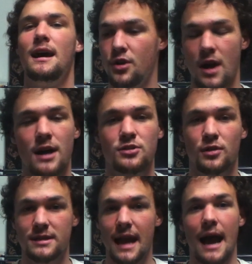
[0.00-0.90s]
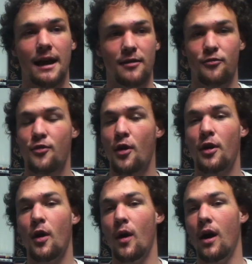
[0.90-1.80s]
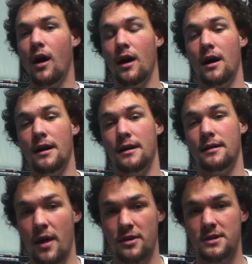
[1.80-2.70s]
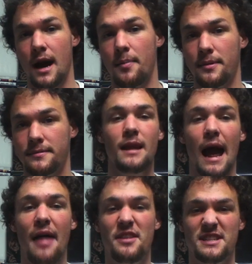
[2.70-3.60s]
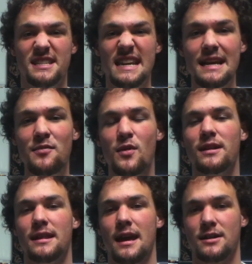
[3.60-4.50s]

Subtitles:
the Nazgul attack Frodo on Weathertop, and the scene with